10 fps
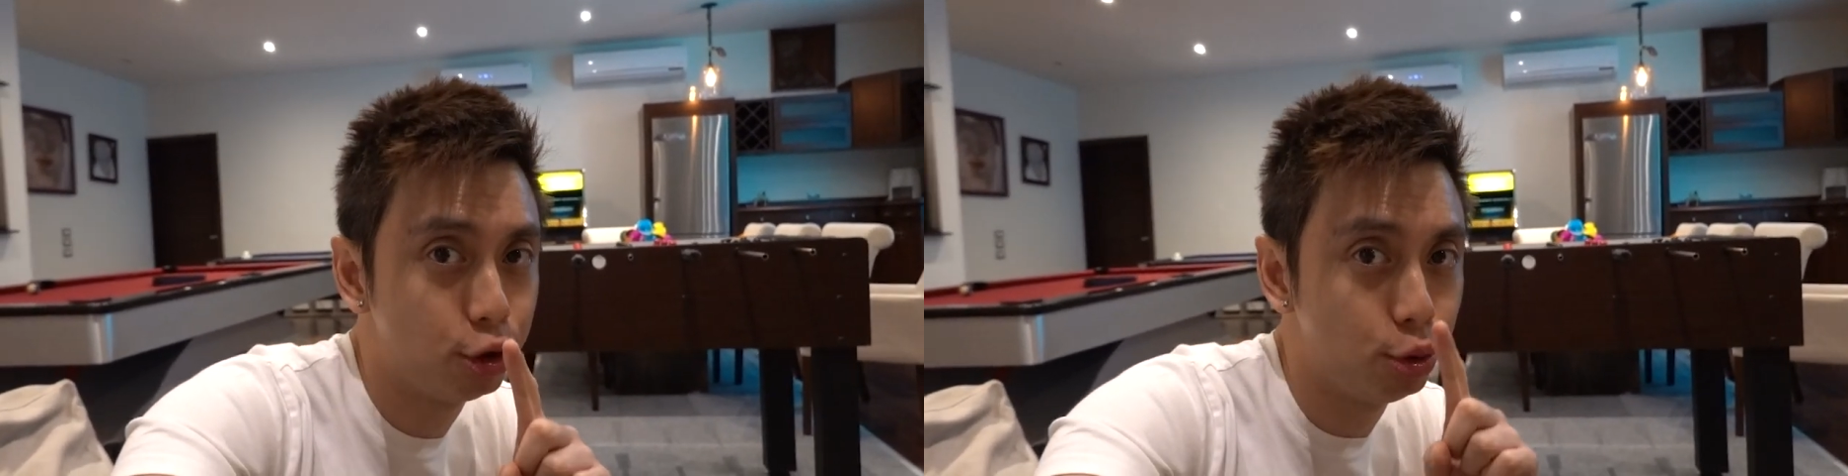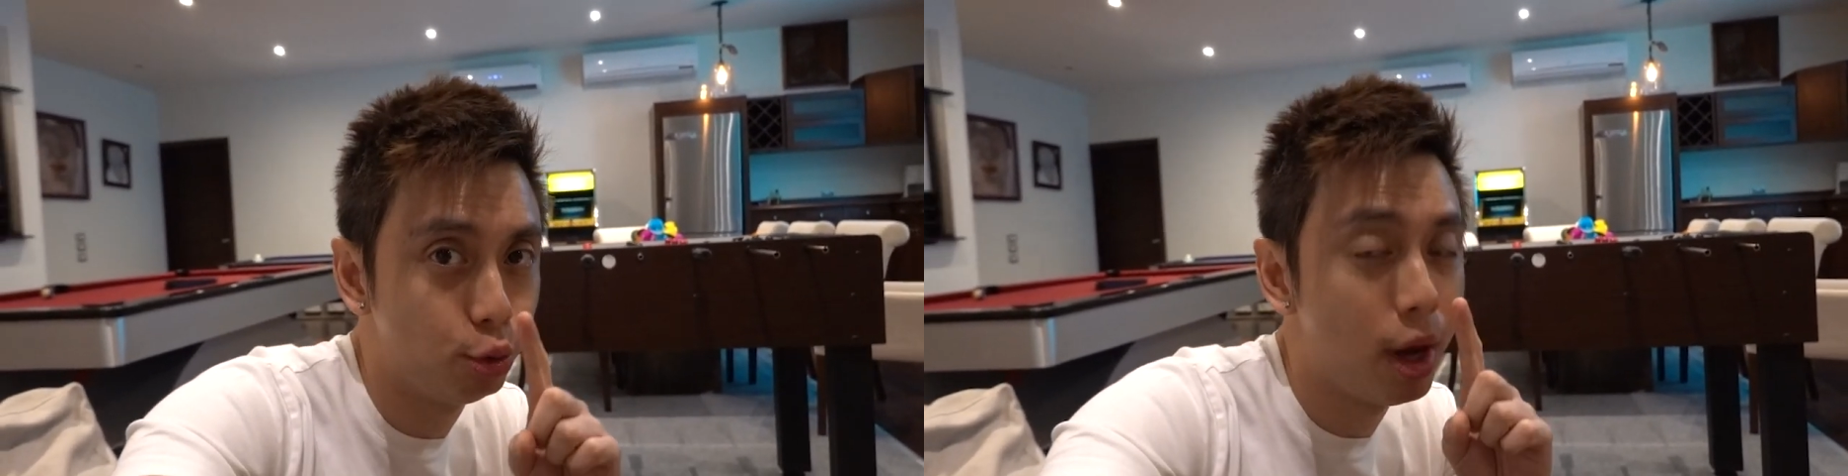
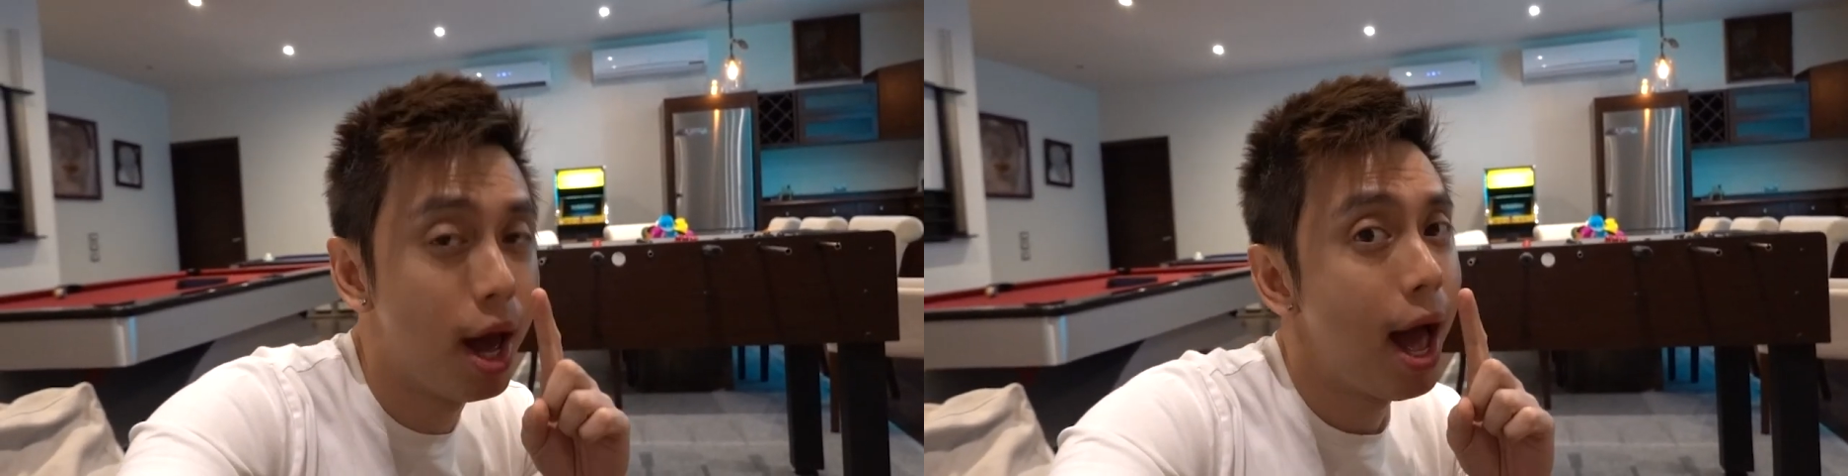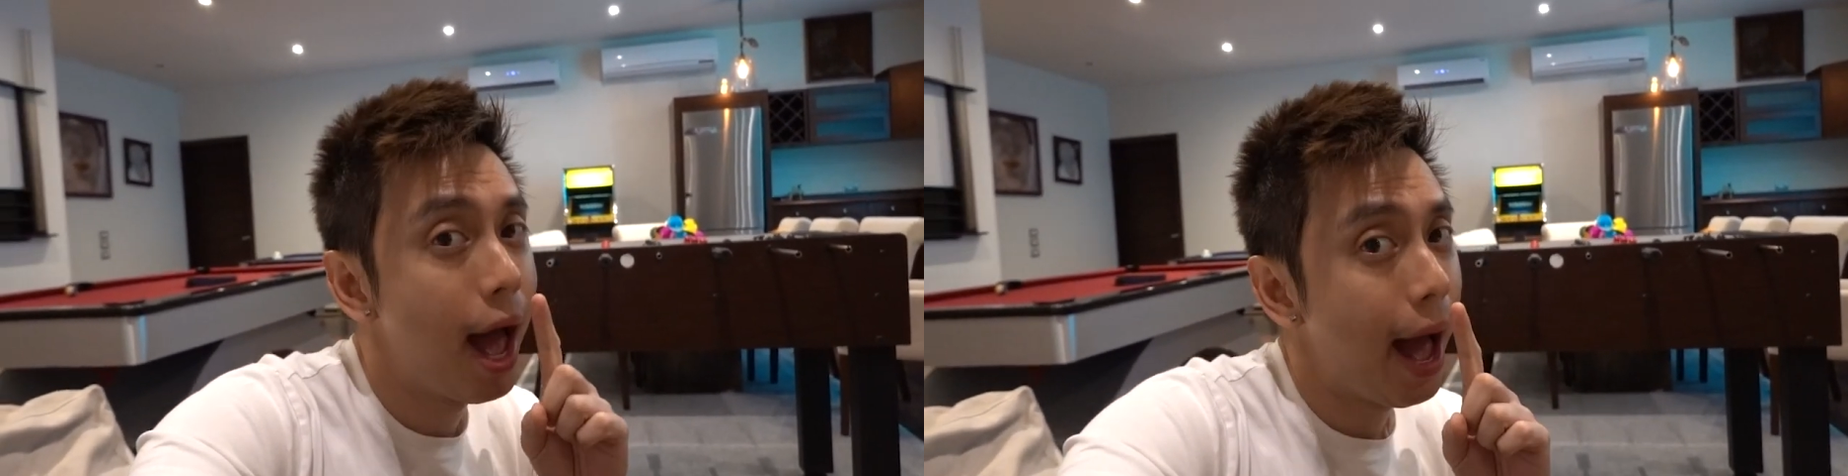to
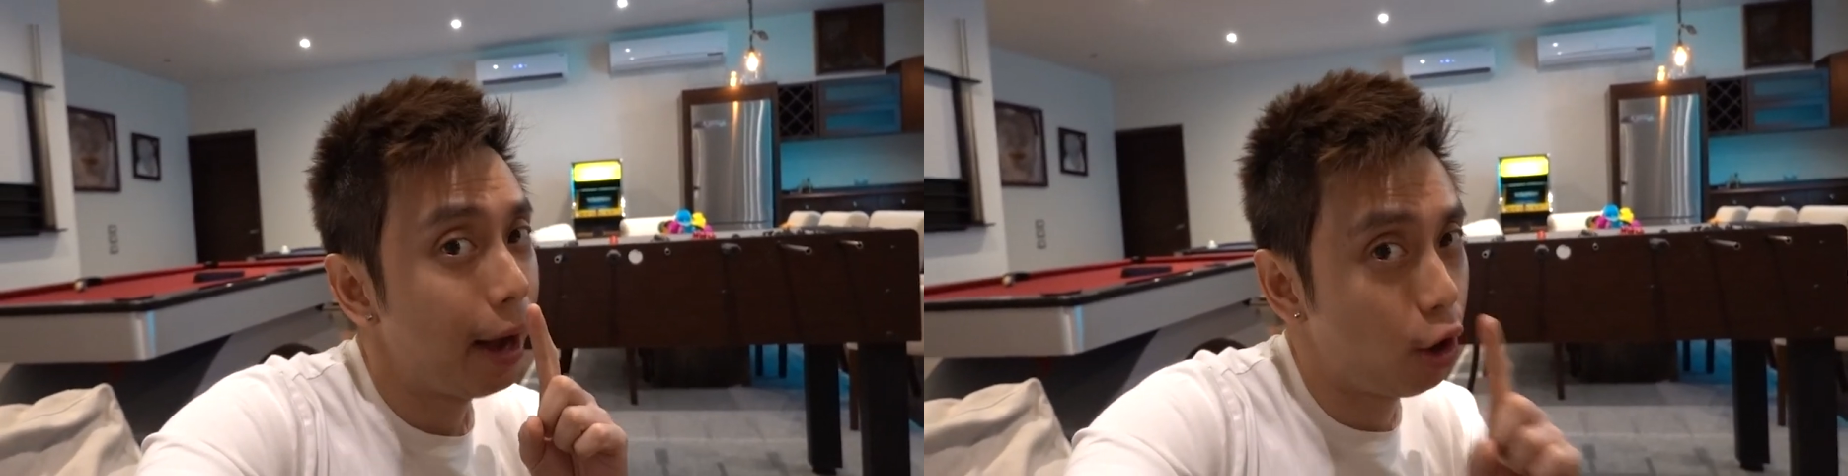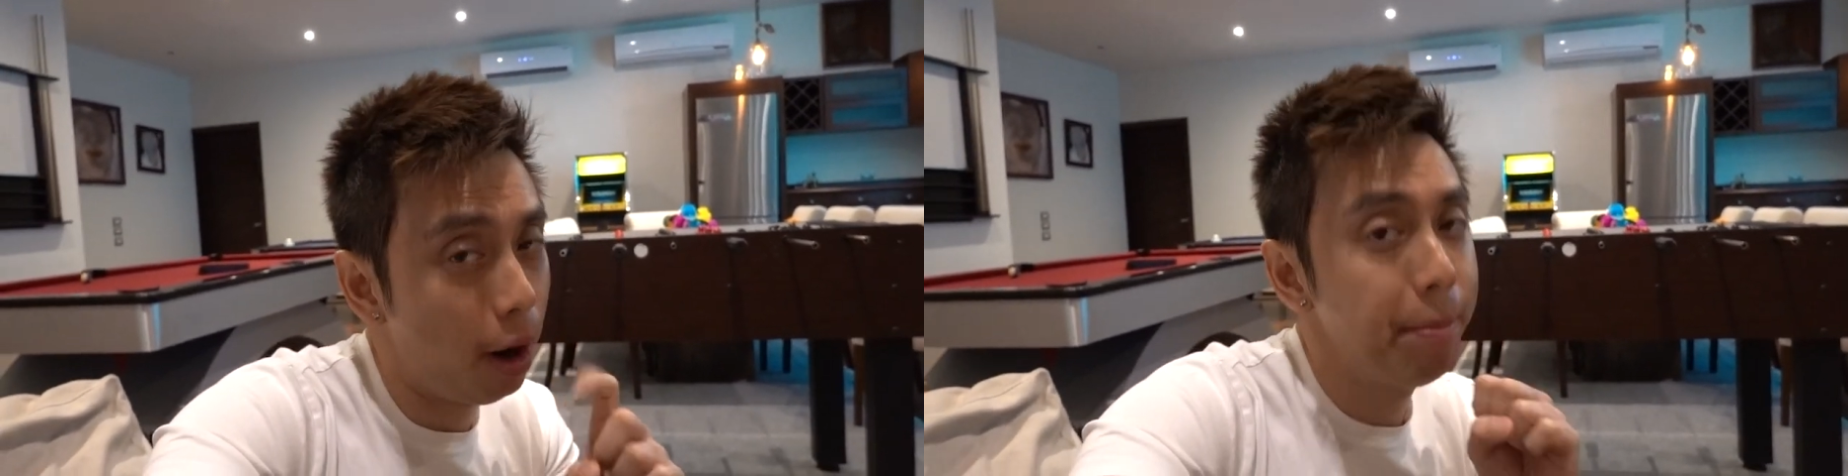
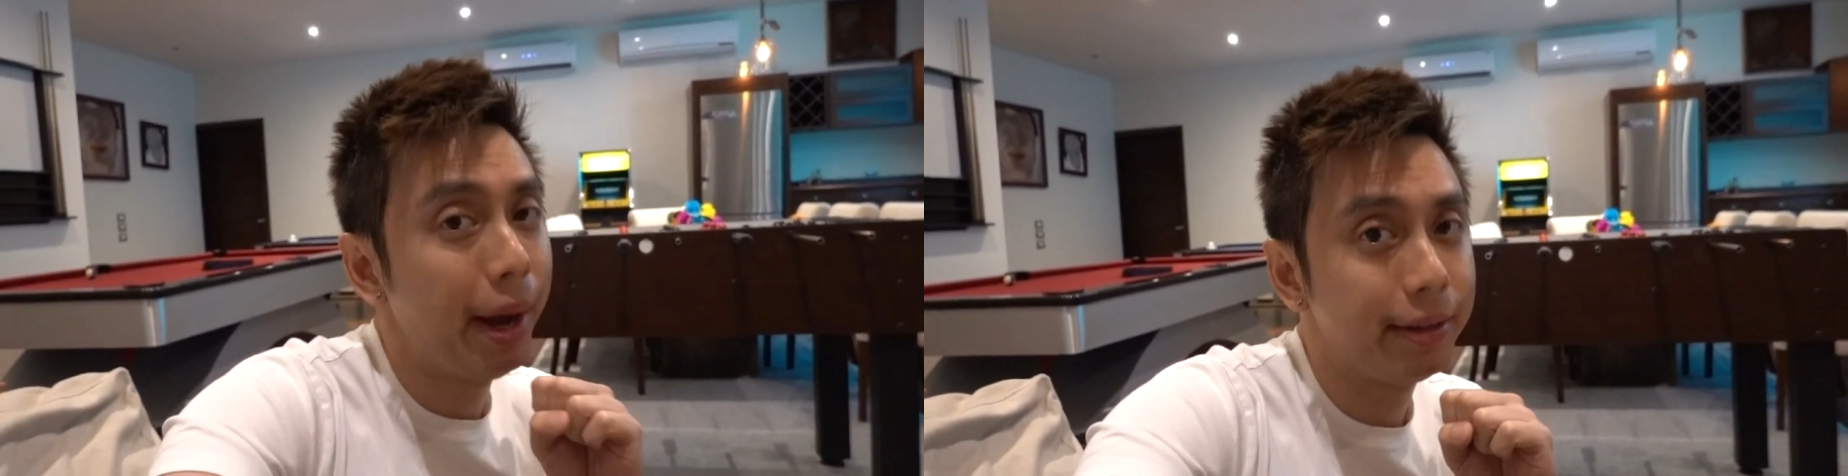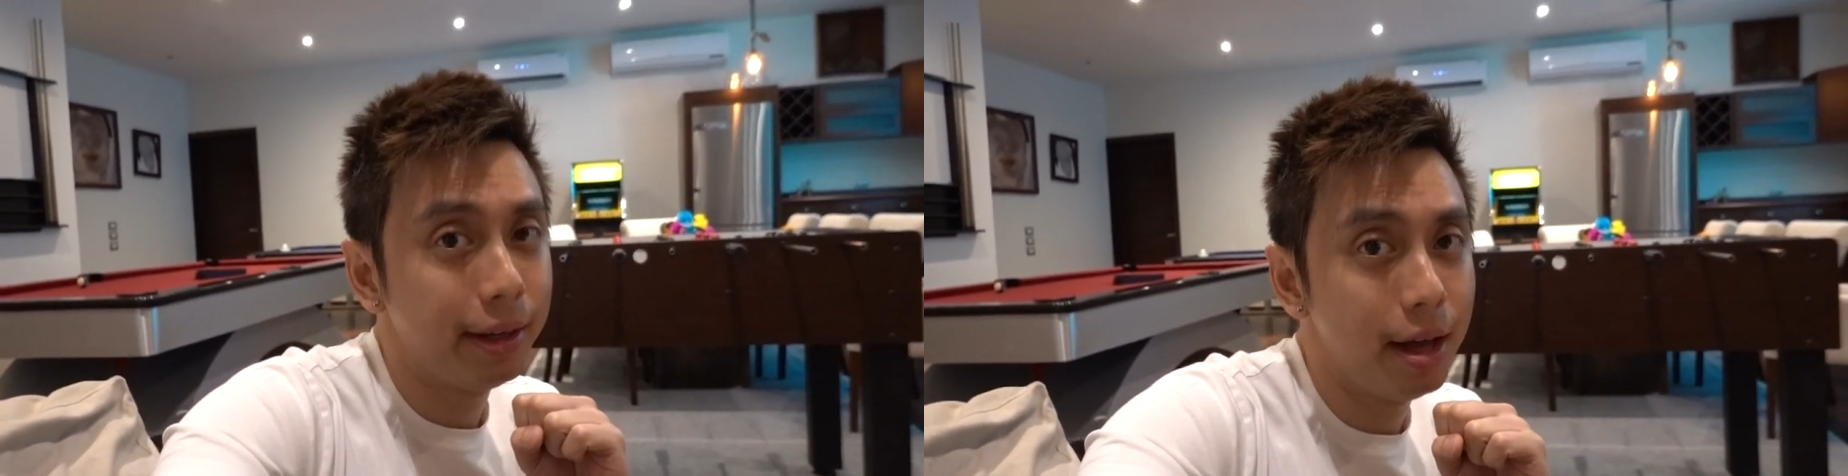
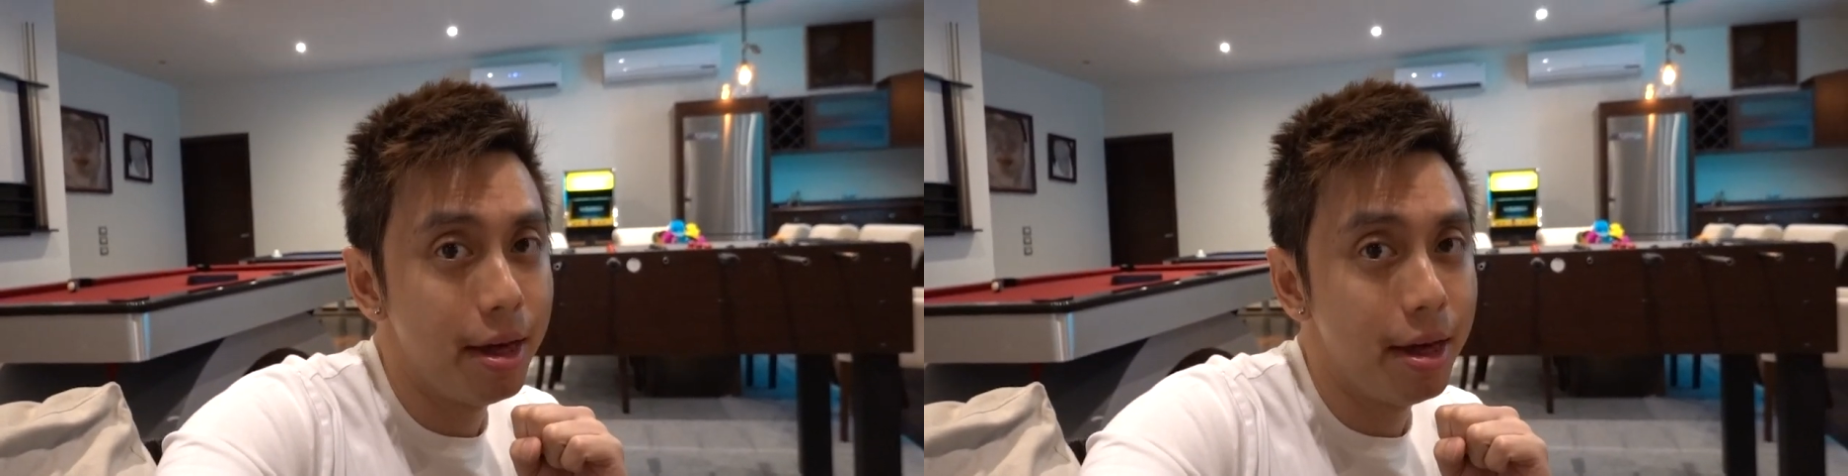combating